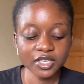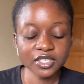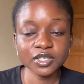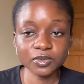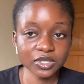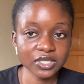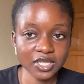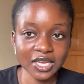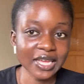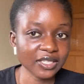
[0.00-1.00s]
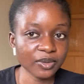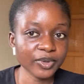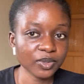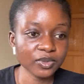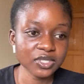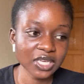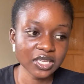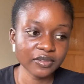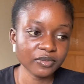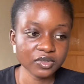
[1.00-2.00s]
He was there, like they were the ones that
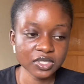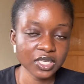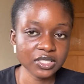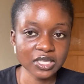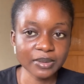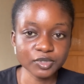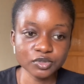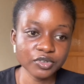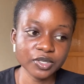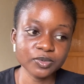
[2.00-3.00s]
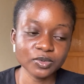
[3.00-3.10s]
gave us the exam script,